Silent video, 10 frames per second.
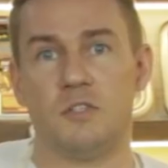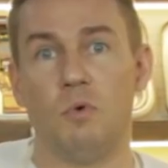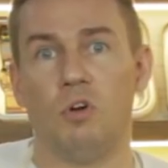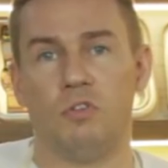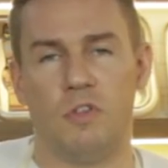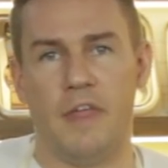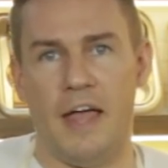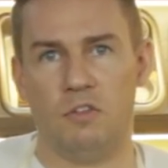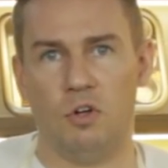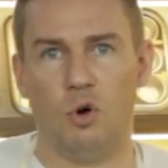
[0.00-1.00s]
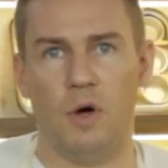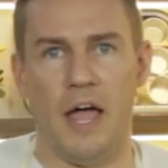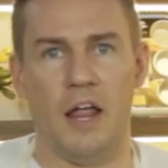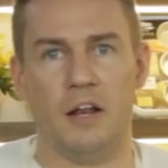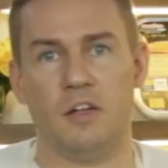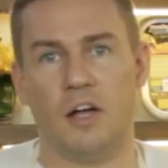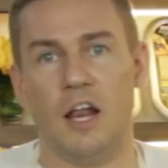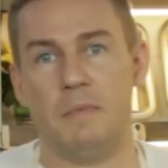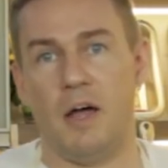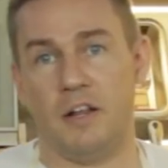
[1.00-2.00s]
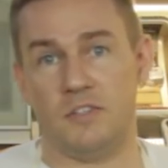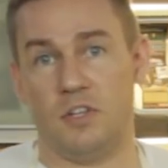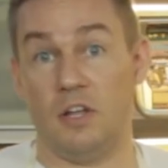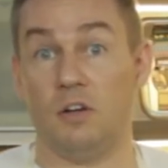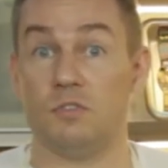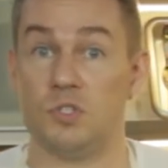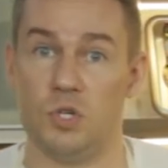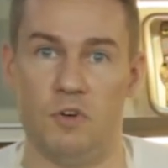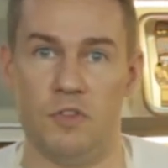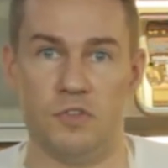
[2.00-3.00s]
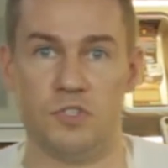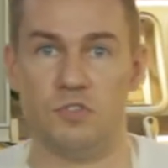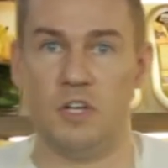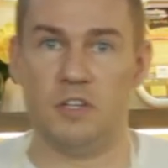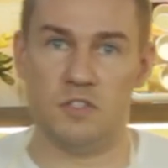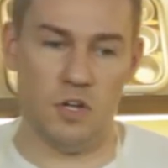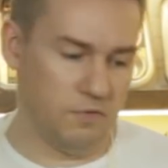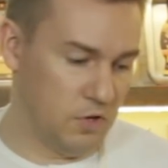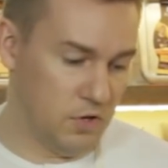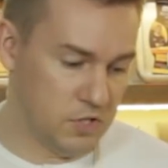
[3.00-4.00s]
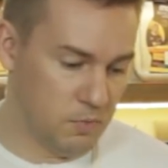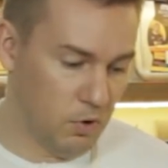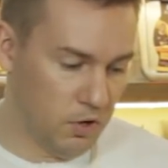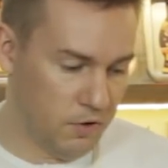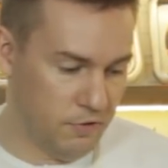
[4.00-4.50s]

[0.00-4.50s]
smaller than that though, and the calamares that they'll serve on the street is often the smaller,